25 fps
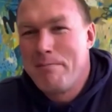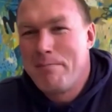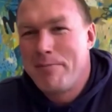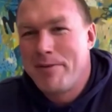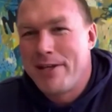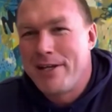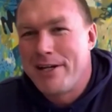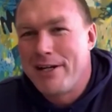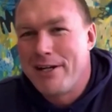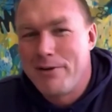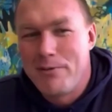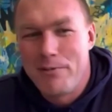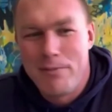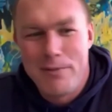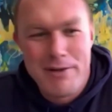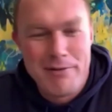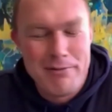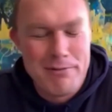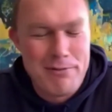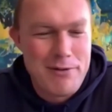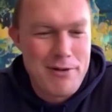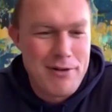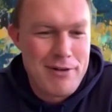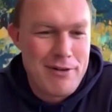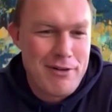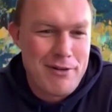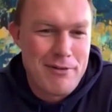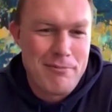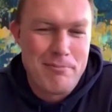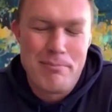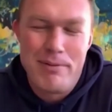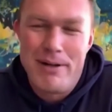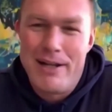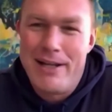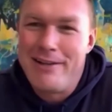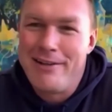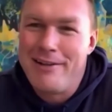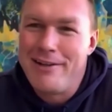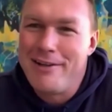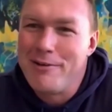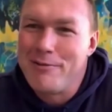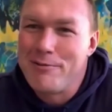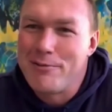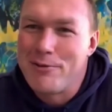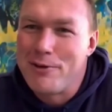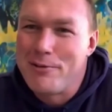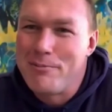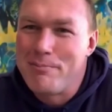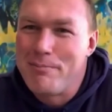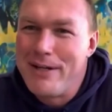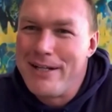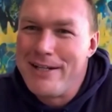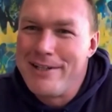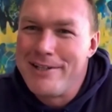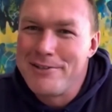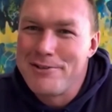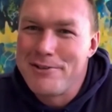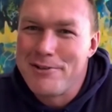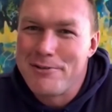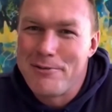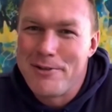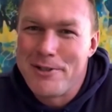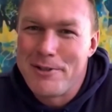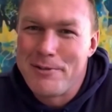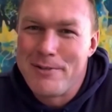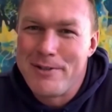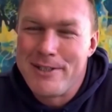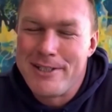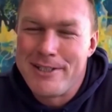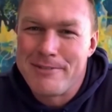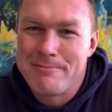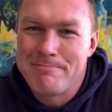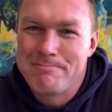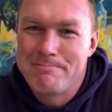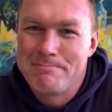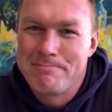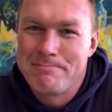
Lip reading: We've gone on plenty of good vendors on red wine.